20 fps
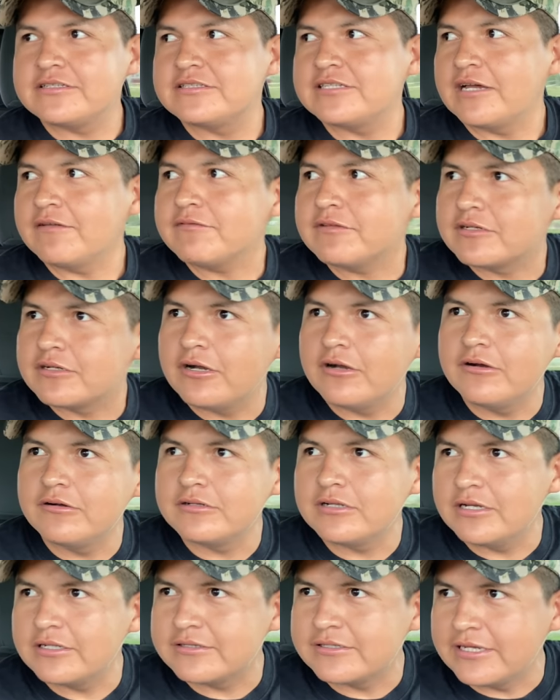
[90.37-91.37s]
South
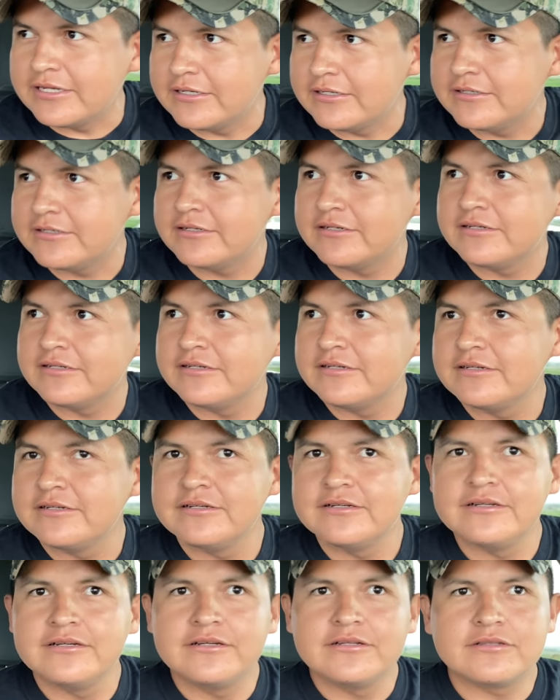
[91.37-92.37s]
Dakota. De.
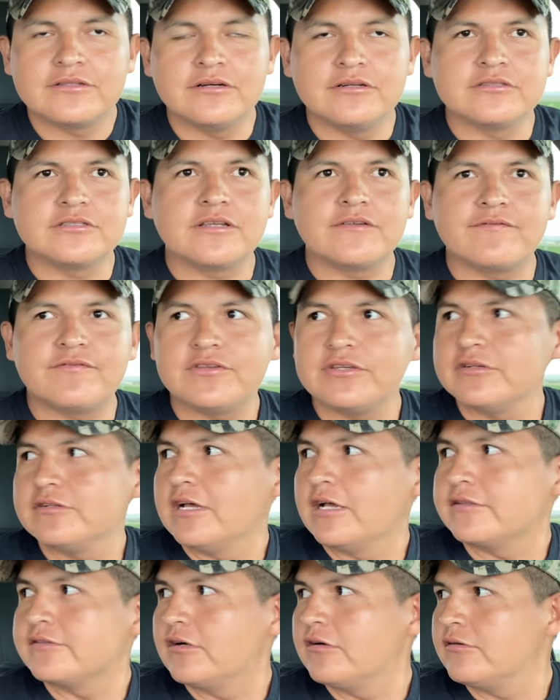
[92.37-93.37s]
Those of you
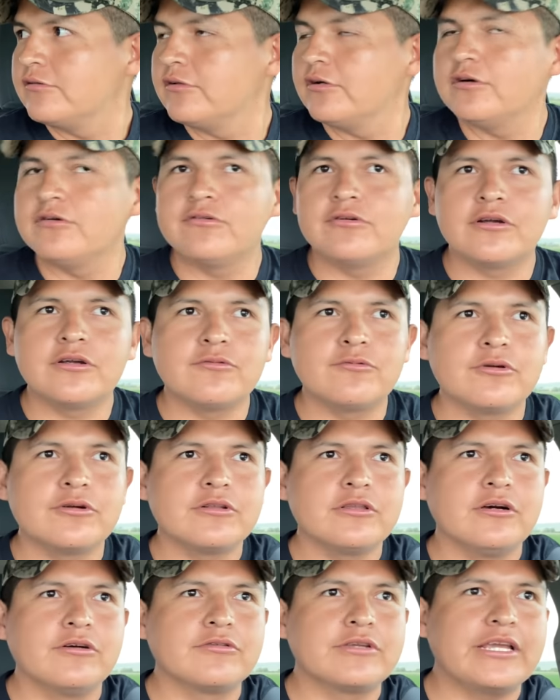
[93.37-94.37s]
that don't know where we're
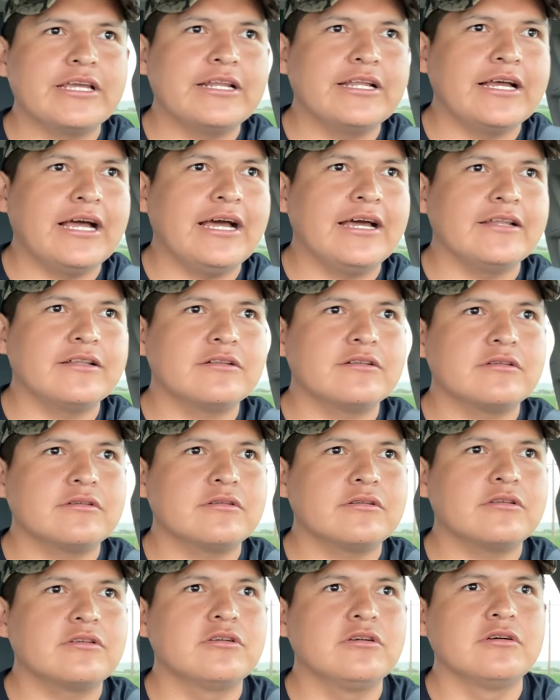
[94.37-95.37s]
located at,
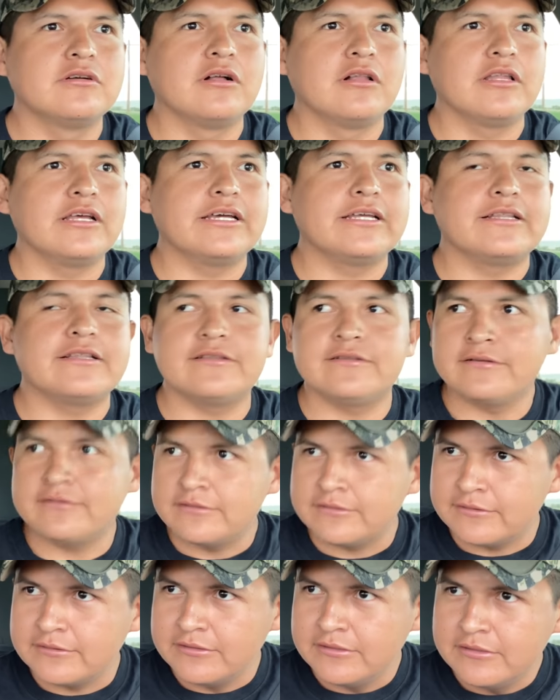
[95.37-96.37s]
Google it.
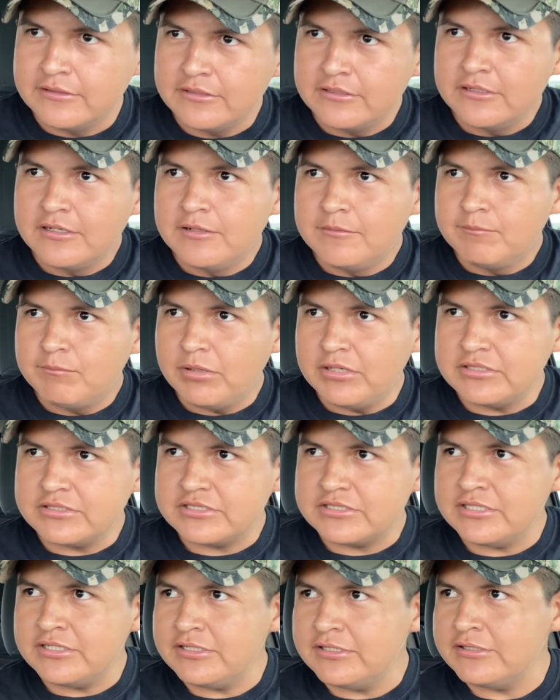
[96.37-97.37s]

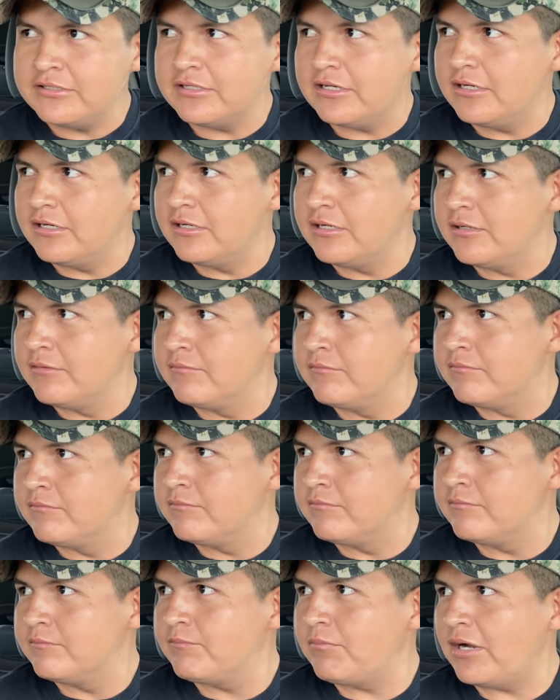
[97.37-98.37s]
Punch in um,
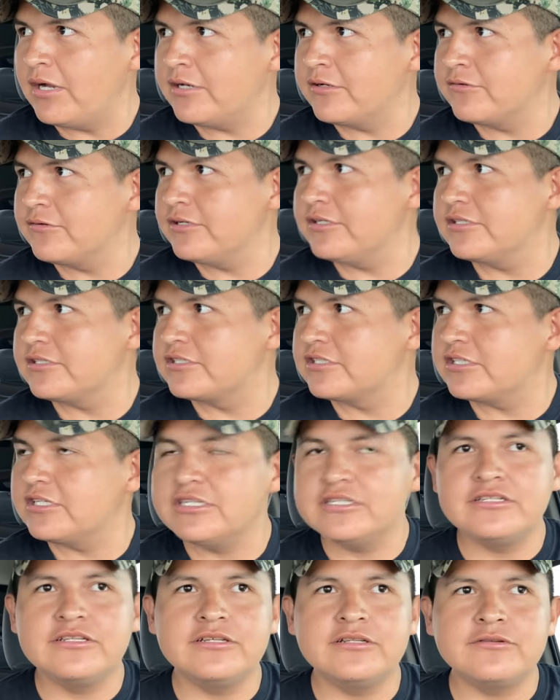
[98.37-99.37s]
Pine Ridge
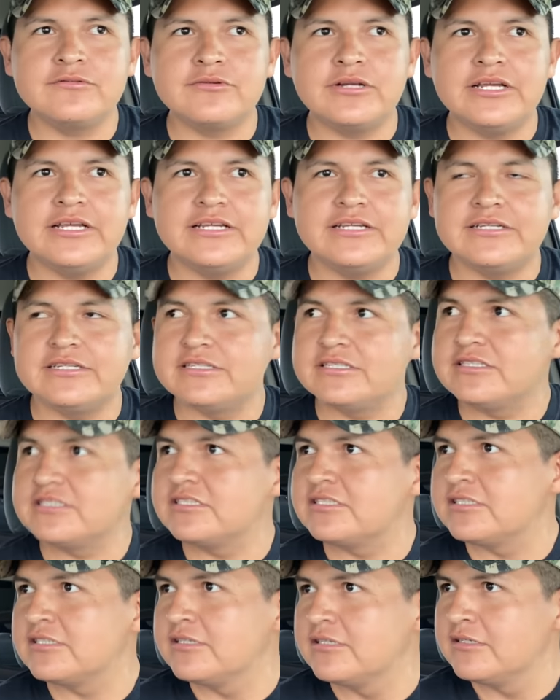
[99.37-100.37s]
Indian
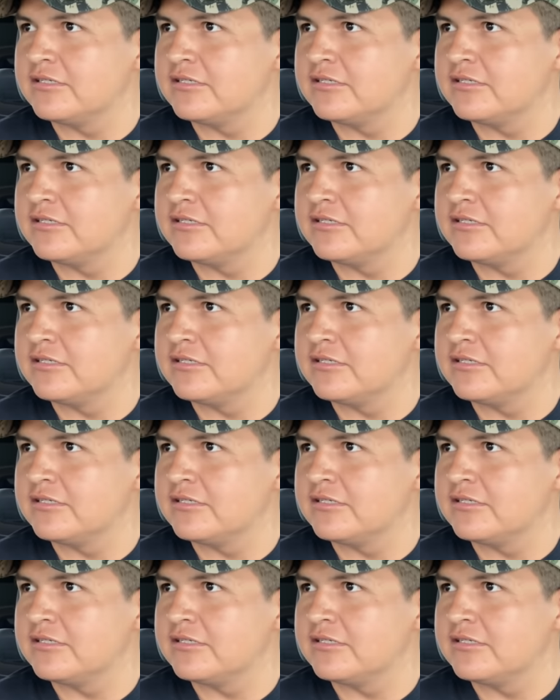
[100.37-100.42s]
Res.